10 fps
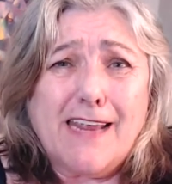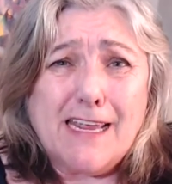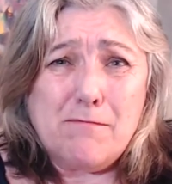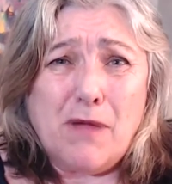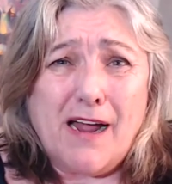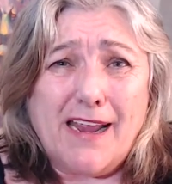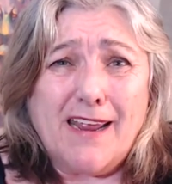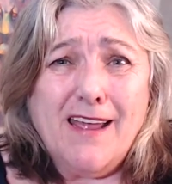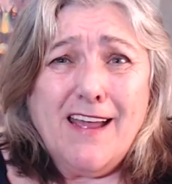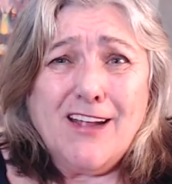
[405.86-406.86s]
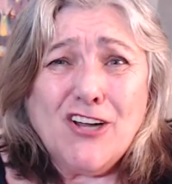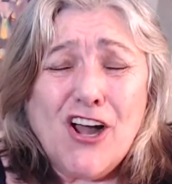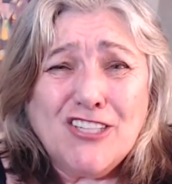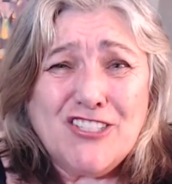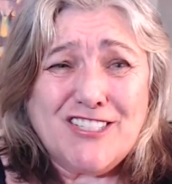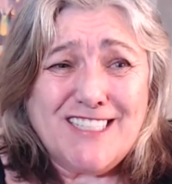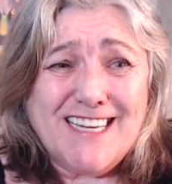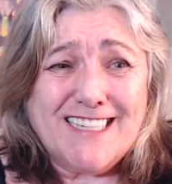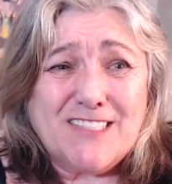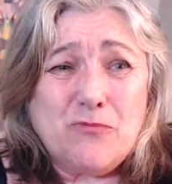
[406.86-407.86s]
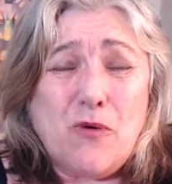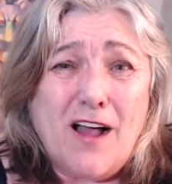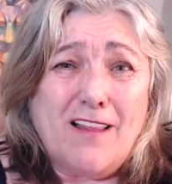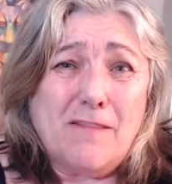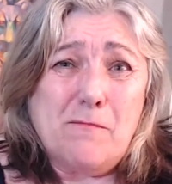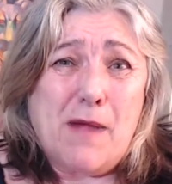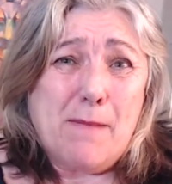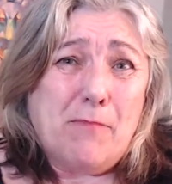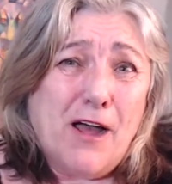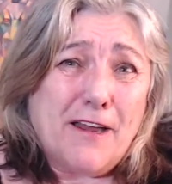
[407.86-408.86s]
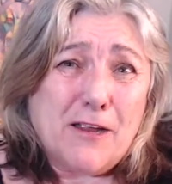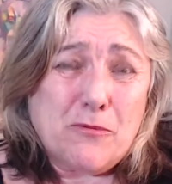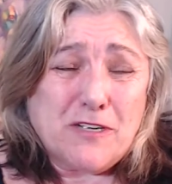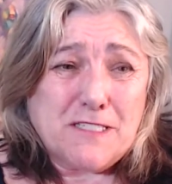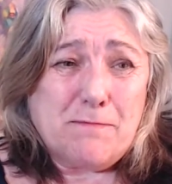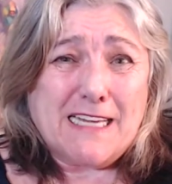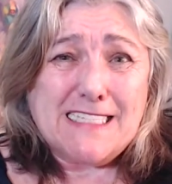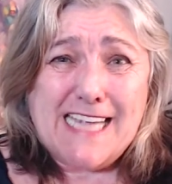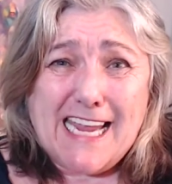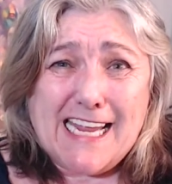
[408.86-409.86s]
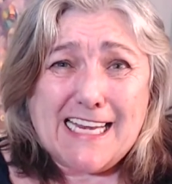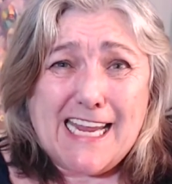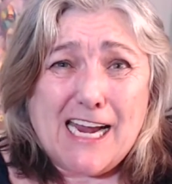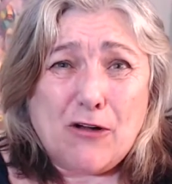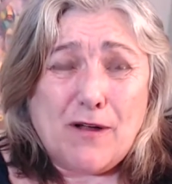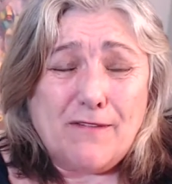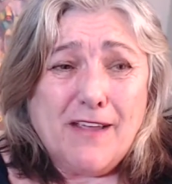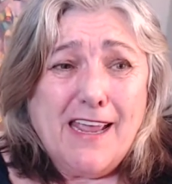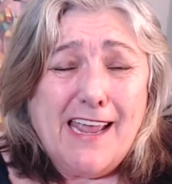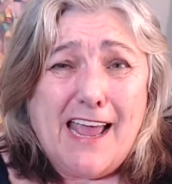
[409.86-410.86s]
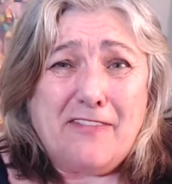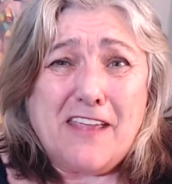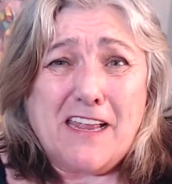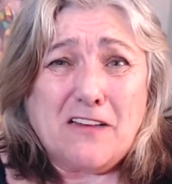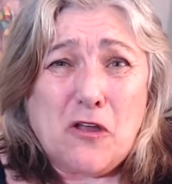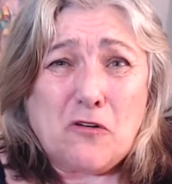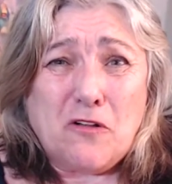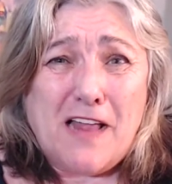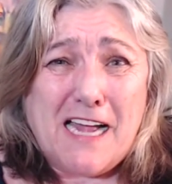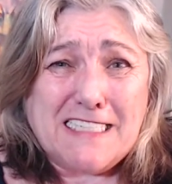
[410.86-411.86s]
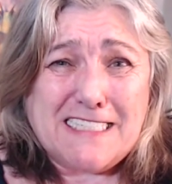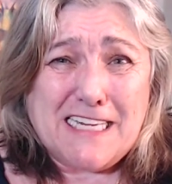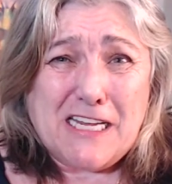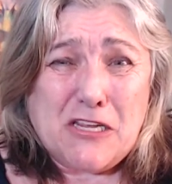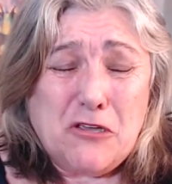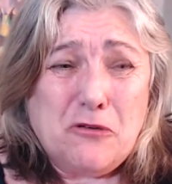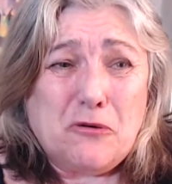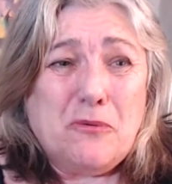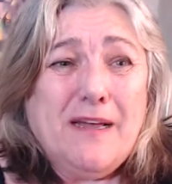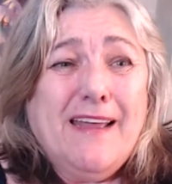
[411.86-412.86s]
in my consciousness while my body was being taken care of at the local ICU.